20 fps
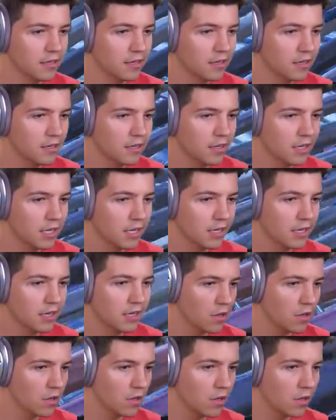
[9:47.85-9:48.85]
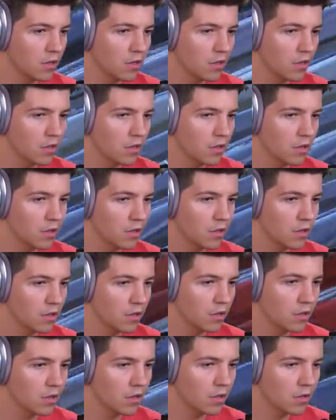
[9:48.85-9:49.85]

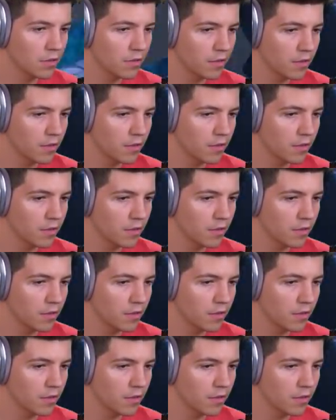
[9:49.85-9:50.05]
Nobody speaks.